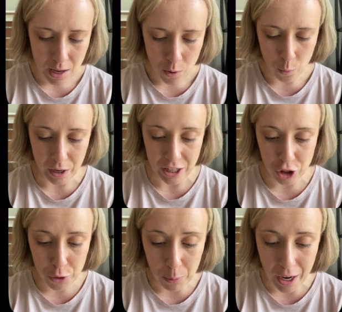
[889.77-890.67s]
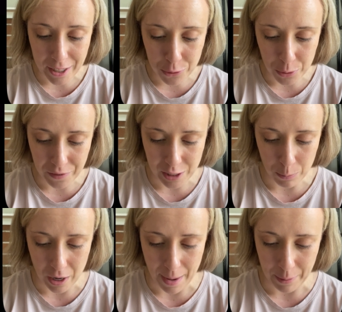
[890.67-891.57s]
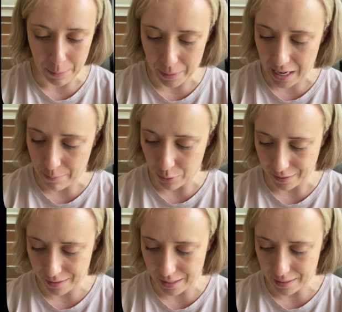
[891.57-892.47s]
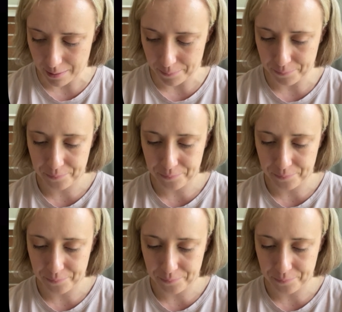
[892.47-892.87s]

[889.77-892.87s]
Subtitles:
We're going to do product rule in this part. I'm going to put it in parentheses.